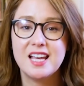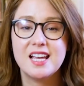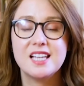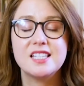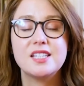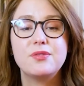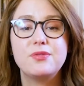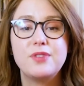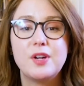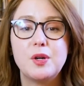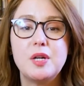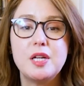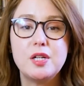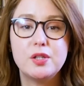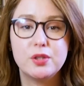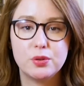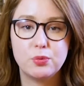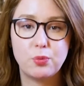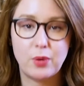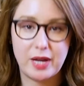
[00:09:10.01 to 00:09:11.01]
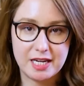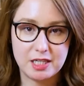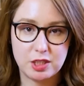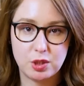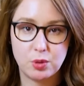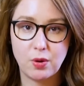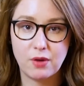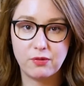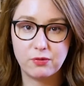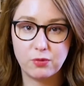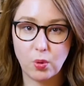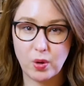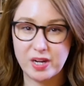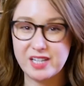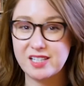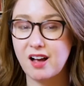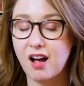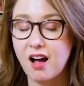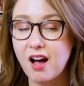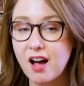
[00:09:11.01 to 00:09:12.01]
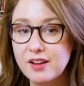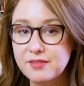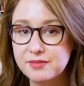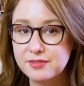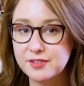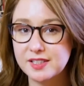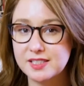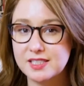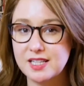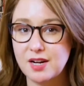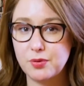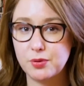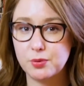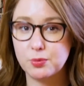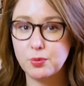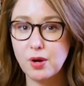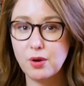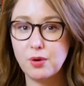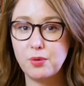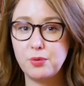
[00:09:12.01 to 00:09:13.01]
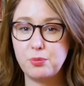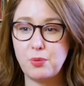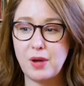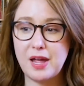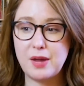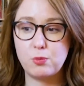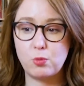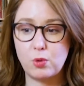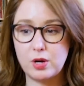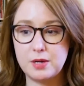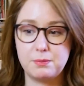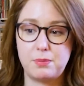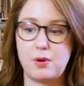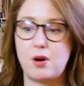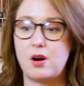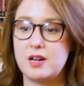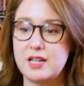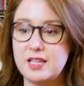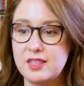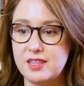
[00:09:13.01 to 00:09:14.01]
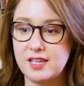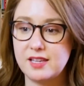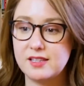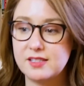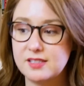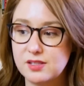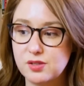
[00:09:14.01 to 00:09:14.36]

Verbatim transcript: is a very good way to avoid conflict down the road when one party thinks